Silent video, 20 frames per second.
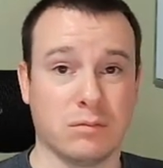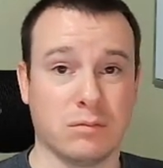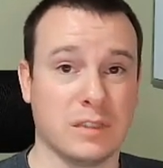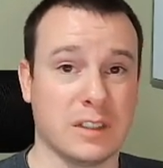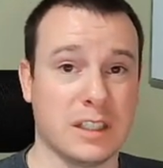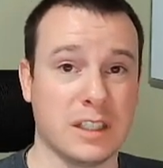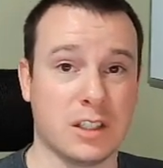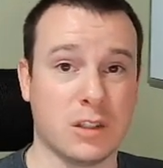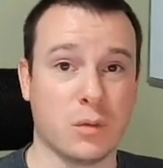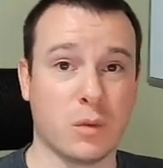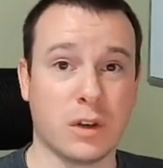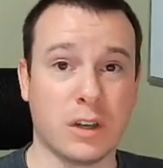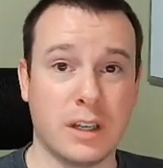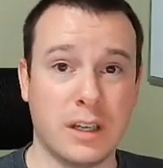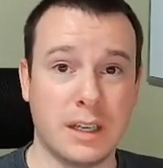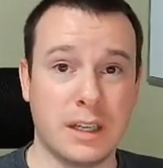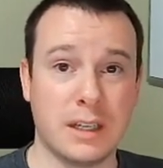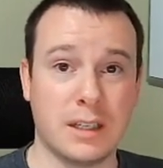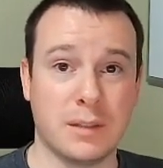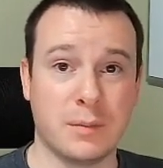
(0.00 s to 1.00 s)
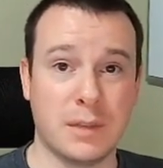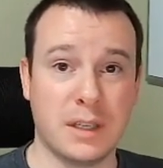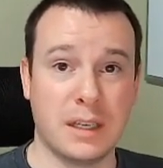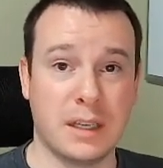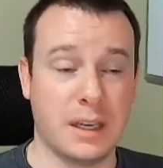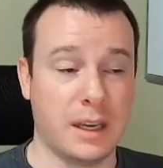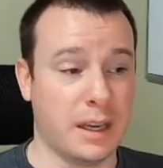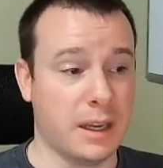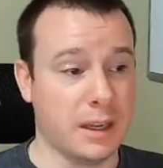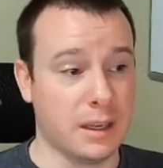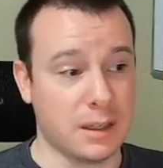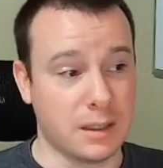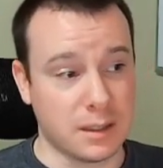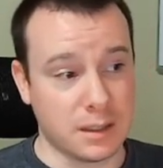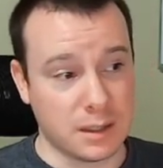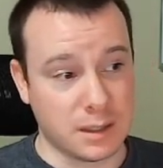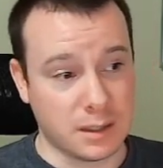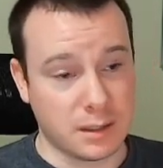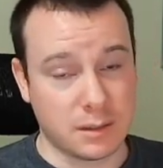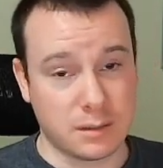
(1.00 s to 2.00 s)
gets you where you need to be, and
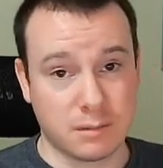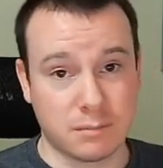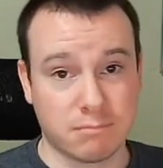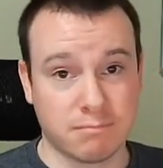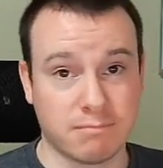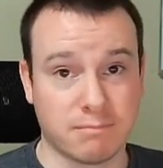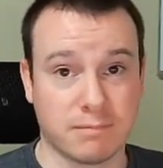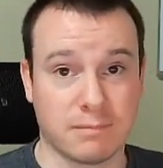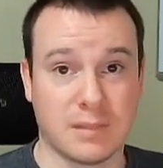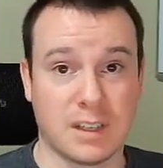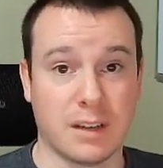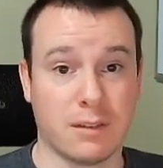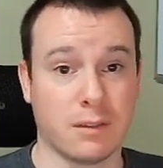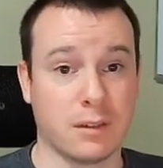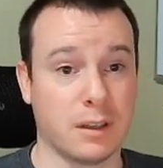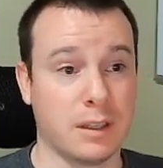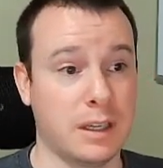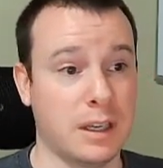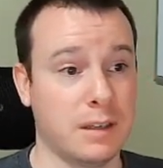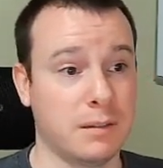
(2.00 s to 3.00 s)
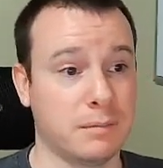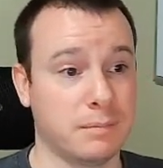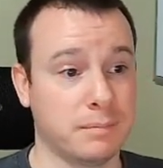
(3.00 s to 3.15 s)
uh, have a great day.